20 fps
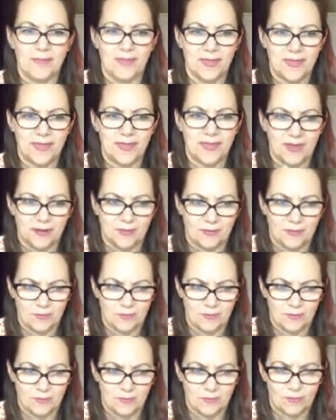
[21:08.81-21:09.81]
that
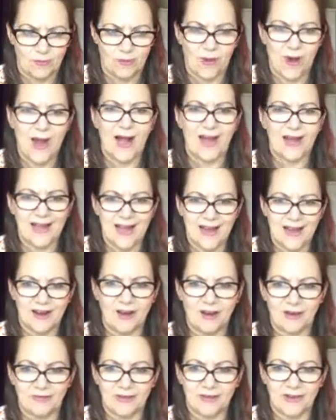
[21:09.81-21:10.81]
what I can
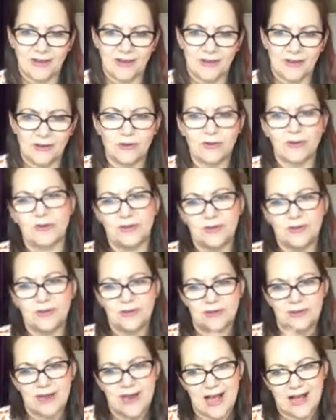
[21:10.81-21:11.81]
offer could
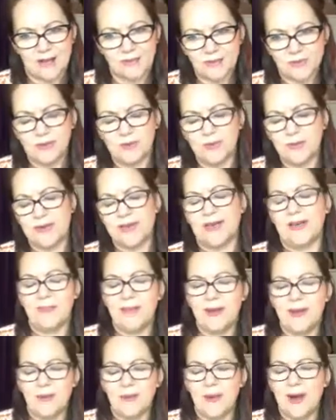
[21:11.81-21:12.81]
help somebody in a
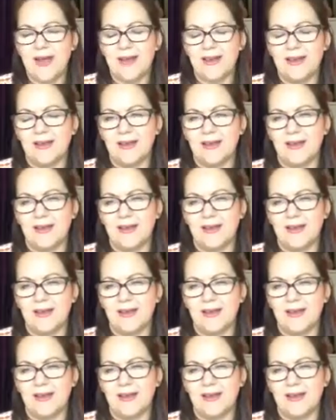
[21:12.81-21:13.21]
big way,